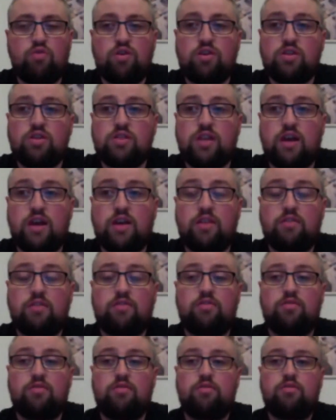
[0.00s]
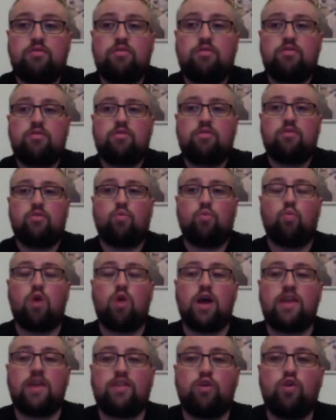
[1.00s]
I don't understand
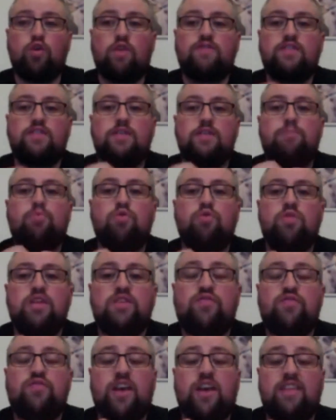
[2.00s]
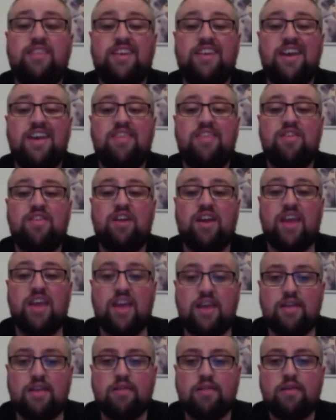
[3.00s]
why the UFC put this fight
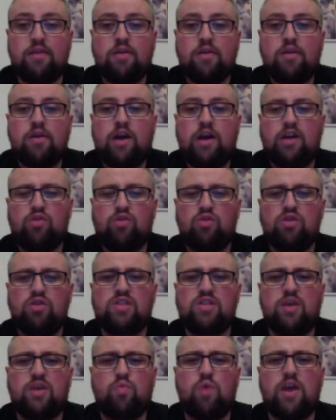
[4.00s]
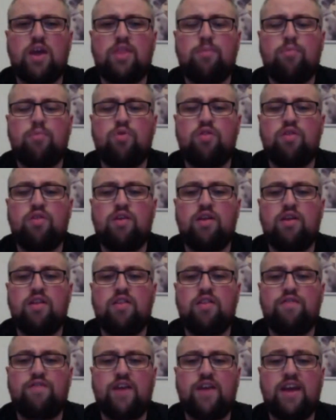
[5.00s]
together again. I don't understand why they
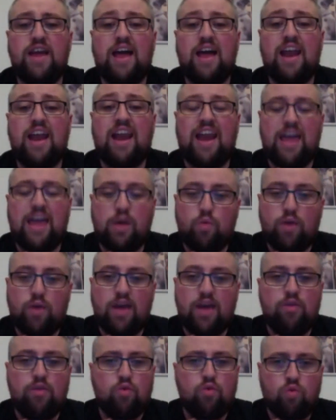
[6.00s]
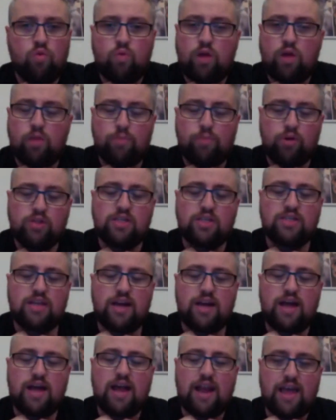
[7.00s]
put the fight at lightweight. I know Will
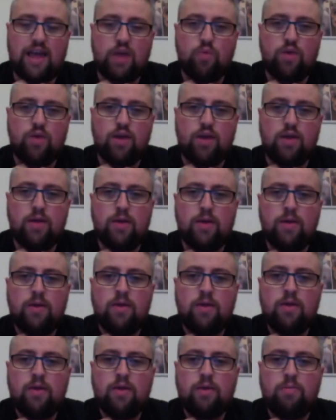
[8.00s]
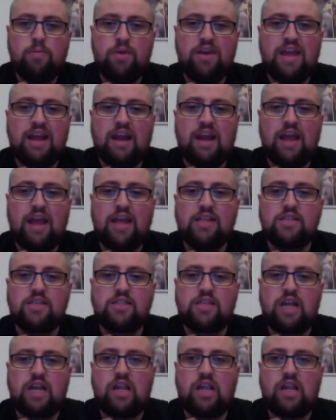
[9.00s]
Brooks is a lightweight, but Nick